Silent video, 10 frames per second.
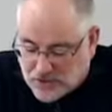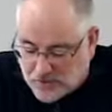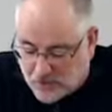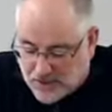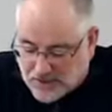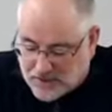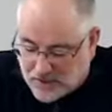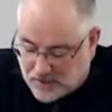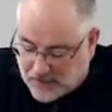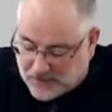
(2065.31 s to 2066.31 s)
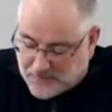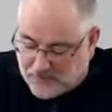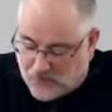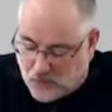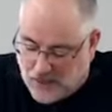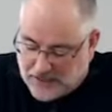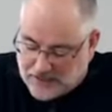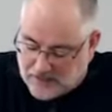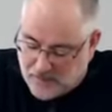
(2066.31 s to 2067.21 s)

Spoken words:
to press the claims of Christ.